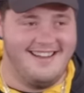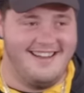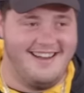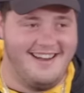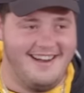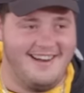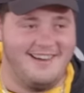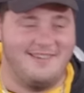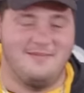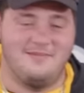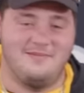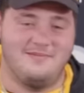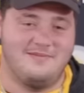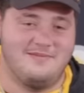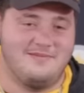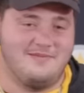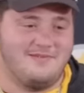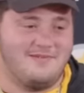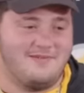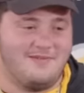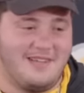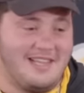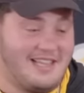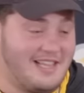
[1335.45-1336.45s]
Um,
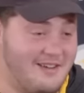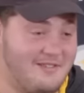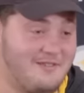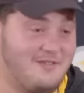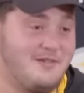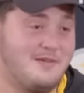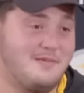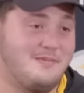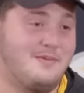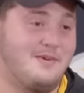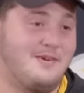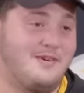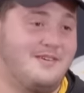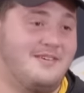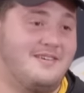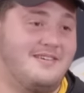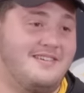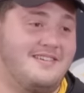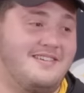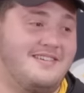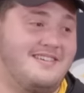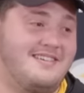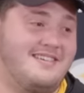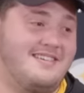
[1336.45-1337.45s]
we love football.
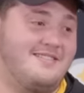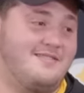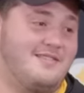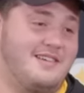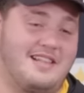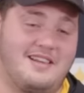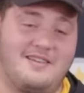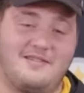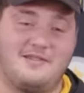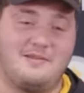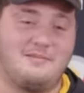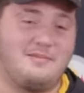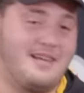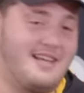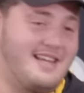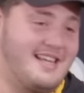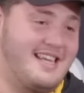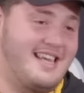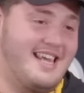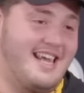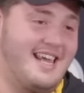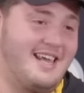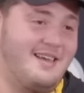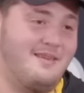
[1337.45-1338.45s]
We love to play
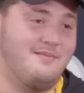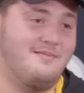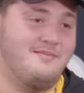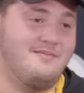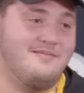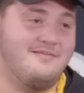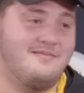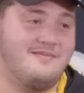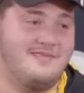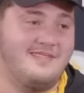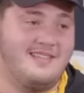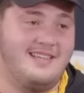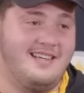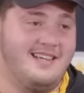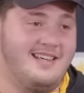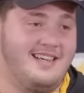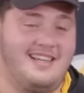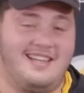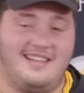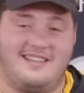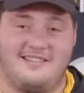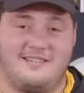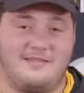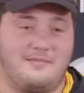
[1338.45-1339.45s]
the game,
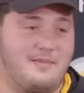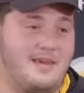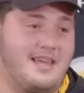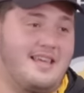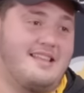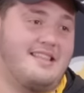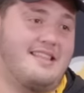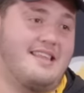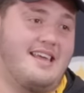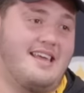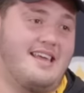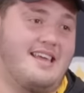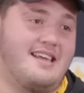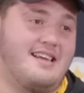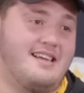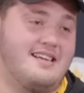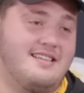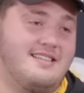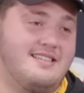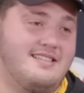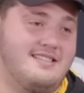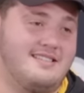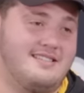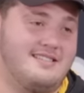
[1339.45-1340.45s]
and it's a big thing.
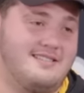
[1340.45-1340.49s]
